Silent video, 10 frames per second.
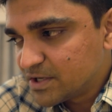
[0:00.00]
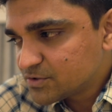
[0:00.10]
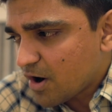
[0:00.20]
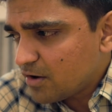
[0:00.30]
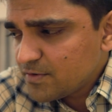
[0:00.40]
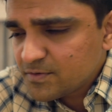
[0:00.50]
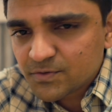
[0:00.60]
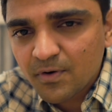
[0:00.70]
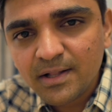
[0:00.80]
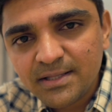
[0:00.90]
So how do you
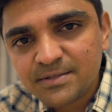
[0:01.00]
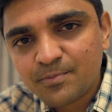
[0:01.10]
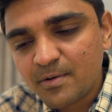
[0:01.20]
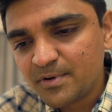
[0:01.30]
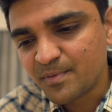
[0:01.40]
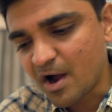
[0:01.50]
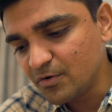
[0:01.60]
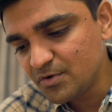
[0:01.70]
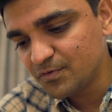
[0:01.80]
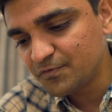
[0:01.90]
solve this problem? How
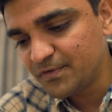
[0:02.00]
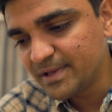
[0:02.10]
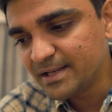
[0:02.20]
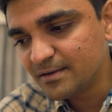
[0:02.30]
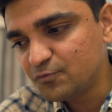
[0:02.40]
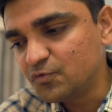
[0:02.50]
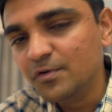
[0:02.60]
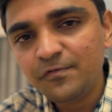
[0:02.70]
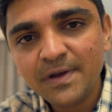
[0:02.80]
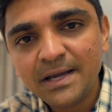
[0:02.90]
do you feel
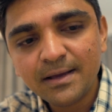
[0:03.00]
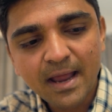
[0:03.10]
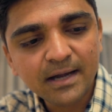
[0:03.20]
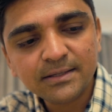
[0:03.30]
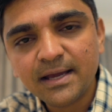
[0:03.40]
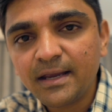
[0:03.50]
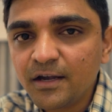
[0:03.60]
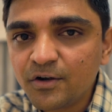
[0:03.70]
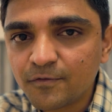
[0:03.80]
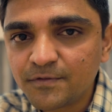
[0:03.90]
fulfilled at the
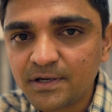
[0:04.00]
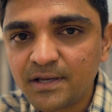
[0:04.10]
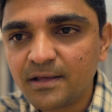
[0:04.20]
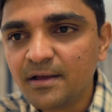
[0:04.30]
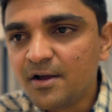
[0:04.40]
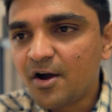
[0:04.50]
end of the day?